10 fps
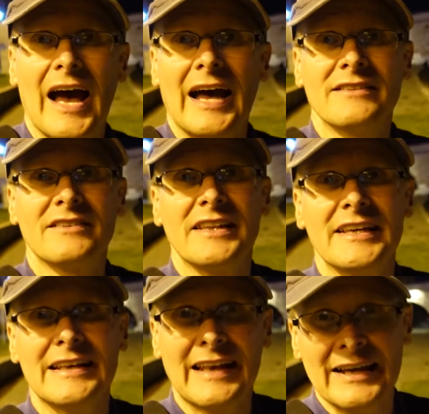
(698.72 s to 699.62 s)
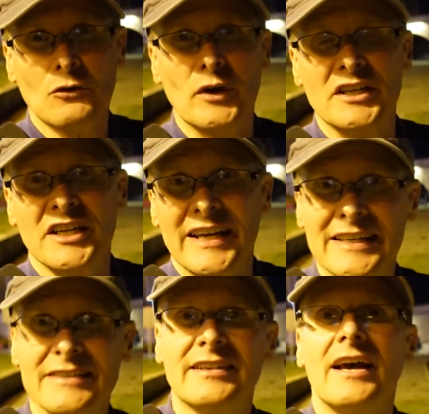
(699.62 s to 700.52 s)
and the language
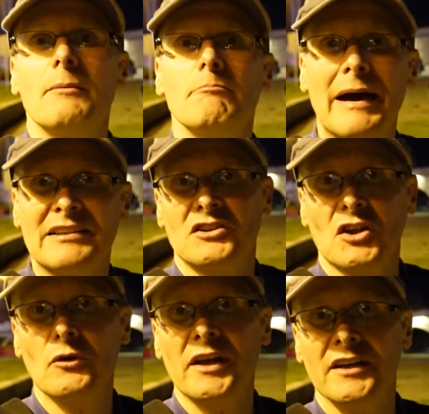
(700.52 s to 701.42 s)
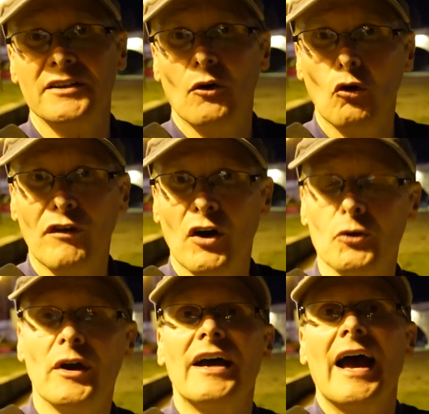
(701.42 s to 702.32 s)
is Macedonian,
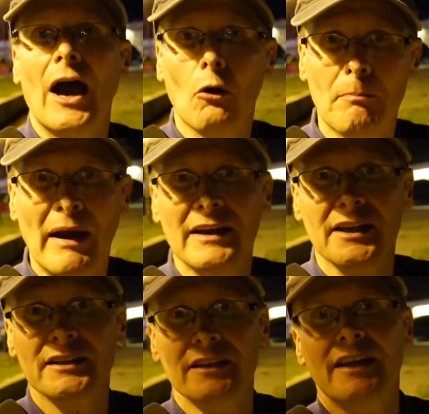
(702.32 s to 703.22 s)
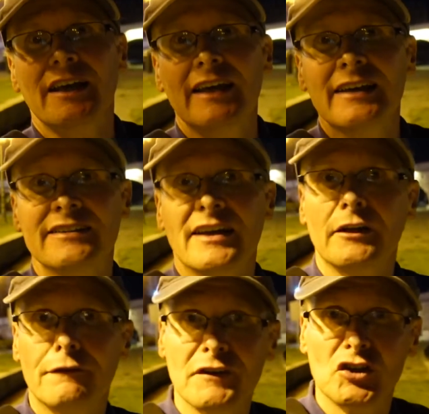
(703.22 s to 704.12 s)
although Albanian is an
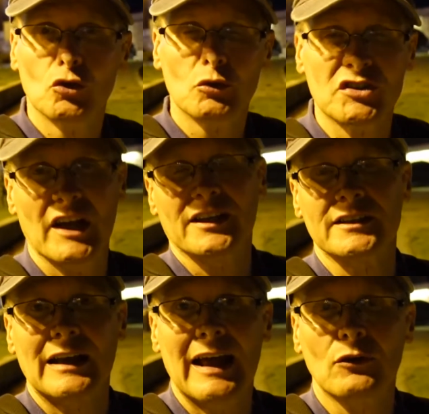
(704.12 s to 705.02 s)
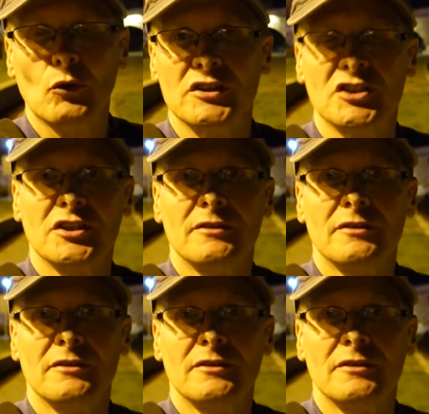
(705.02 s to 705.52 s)
official second language.